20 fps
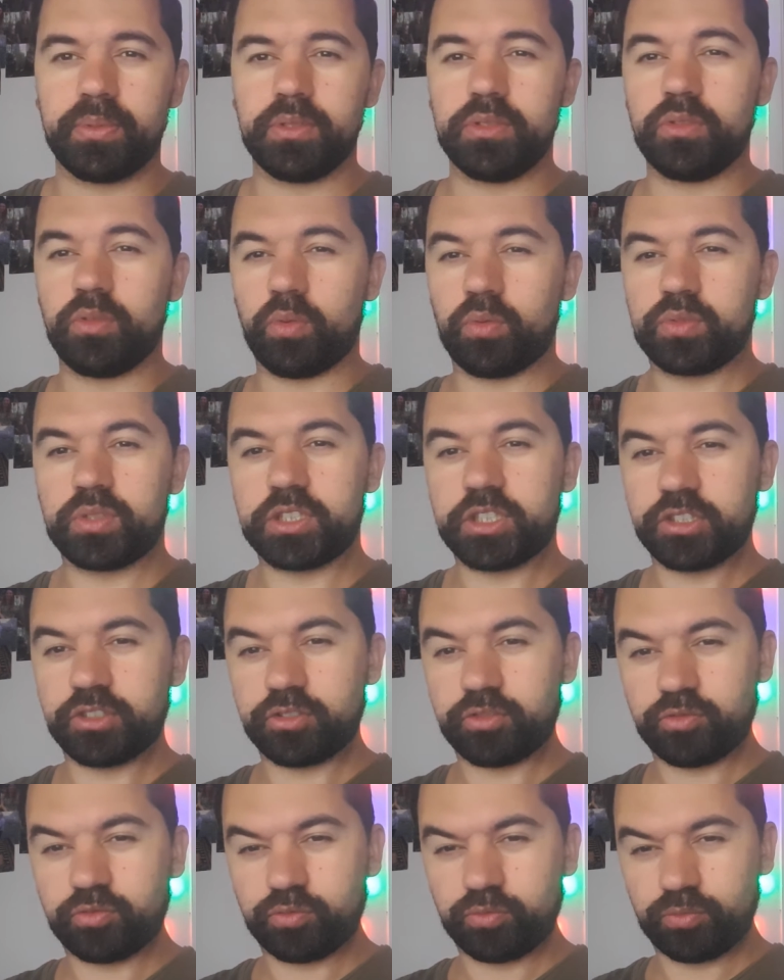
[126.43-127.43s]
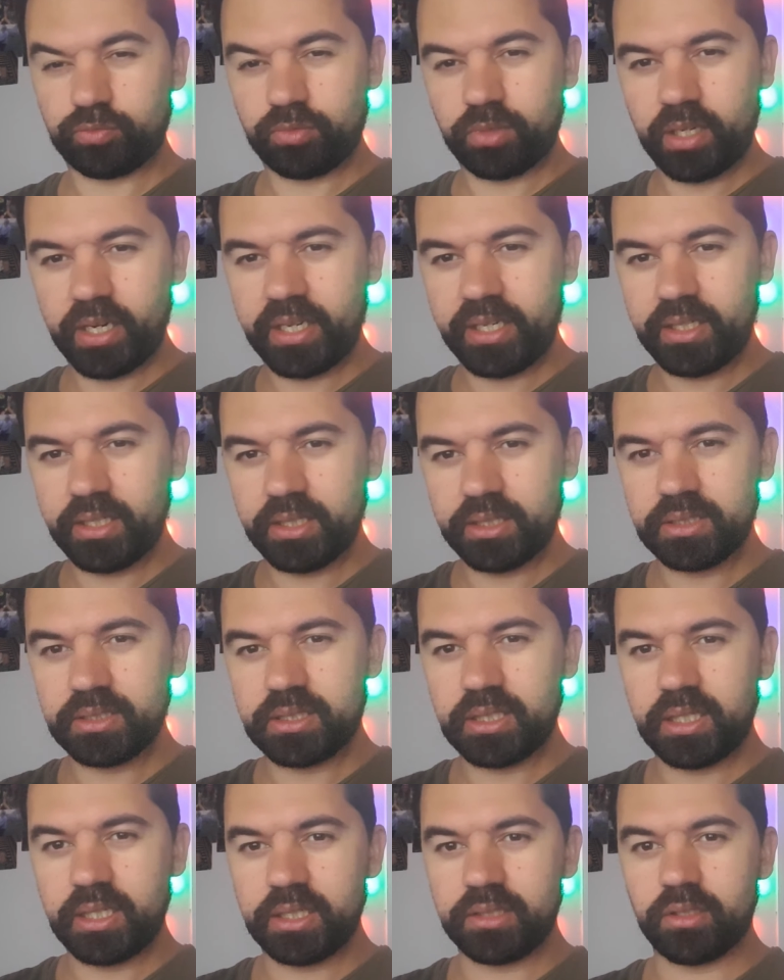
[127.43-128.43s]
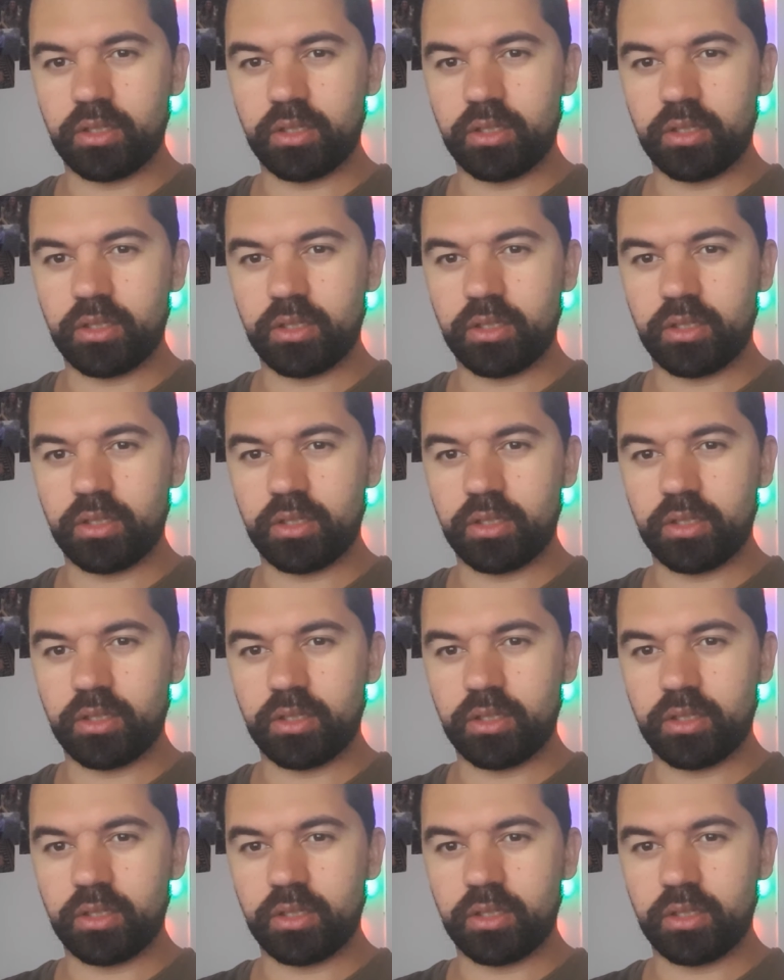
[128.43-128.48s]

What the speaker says: you're straining to get